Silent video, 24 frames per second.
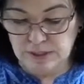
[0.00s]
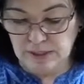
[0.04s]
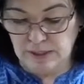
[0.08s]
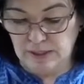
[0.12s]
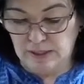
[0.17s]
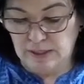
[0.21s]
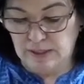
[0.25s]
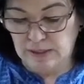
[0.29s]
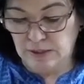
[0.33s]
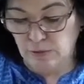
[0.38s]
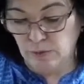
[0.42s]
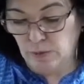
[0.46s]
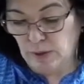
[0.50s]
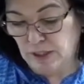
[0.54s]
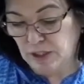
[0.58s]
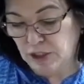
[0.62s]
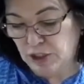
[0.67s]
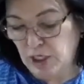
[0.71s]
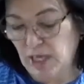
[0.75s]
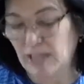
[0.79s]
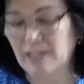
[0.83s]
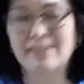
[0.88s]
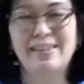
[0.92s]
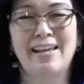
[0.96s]
And you want to
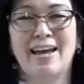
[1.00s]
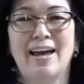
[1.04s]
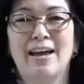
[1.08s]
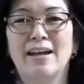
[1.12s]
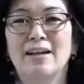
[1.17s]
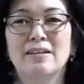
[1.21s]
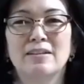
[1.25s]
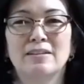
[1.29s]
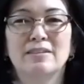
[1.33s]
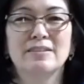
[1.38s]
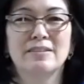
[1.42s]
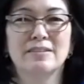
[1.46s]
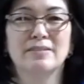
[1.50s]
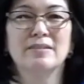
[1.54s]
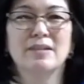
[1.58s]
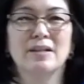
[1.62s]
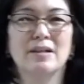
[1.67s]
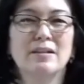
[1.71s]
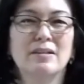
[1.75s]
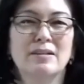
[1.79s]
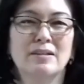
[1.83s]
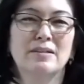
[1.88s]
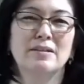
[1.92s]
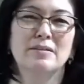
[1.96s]
check that
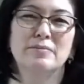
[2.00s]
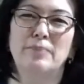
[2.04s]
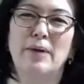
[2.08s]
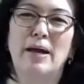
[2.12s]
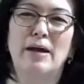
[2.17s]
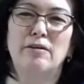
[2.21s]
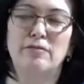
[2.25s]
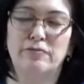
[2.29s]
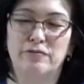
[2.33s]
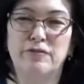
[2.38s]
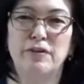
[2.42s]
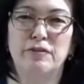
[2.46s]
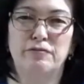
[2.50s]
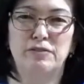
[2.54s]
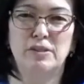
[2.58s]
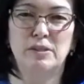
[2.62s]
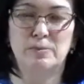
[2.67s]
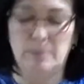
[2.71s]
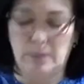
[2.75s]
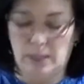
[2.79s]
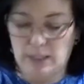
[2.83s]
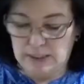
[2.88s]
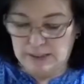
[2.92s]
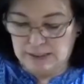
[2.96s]
about 50
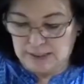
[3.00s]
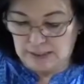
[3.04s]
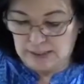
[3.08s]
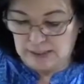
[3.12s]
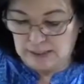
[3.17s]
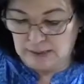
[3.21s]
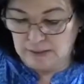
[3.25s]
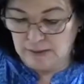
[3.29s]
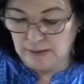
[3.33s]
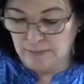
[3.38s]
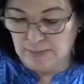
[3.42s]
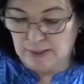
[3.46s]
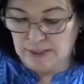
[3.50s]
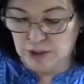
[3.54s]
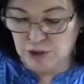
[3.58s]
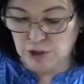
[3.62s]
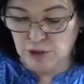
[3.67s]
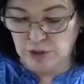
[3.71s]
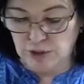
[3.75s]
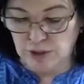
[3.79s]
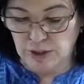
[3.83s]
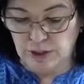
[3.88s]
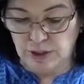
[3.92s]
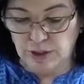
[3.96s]
minutes in to make
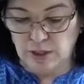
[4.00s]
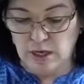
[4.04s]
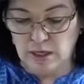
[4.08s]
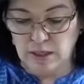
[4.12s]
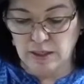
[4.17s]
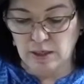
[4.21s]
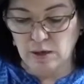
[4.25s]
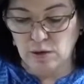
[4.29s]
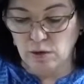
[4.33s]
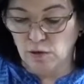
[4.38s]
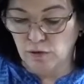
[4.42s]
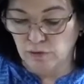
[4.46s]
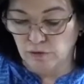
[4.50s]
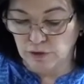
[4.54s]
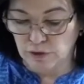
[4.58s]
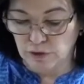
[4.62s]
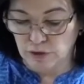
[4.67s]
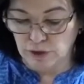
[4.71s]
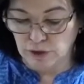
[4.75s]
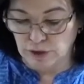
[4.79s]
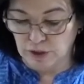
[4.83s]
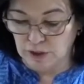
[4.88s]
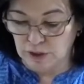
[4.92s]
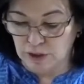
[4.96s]
sure that you're not going to
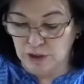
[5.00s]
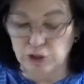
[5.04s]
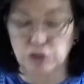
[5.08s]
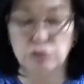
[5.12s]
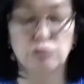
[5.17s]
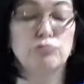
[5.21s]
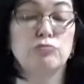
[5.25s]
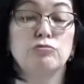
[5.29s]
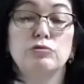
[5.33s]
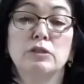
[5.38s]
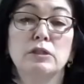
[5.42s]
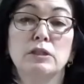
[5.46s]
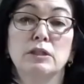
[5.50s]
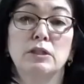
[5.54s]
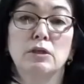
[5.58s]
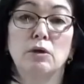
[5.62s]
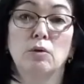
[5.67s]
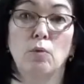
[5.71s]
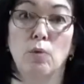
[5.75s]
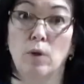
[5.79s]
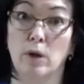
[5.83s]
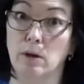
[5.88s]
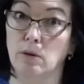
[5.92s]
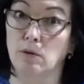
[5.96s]
overcook it, because you really
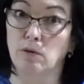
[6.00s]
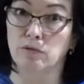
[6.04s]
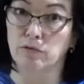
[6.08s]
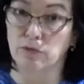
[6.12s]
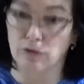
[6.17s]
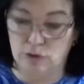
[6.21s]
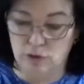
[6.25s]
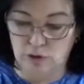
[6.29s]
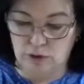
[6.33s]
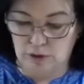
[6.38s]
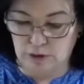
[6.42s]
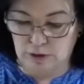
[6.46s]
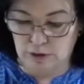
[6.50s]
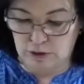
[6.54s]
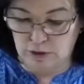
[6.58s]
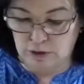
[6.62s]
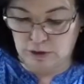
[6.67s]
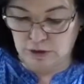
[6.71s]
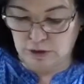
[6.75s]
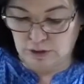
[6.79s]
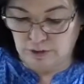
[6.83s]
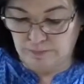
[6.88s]
don't want to overcook this.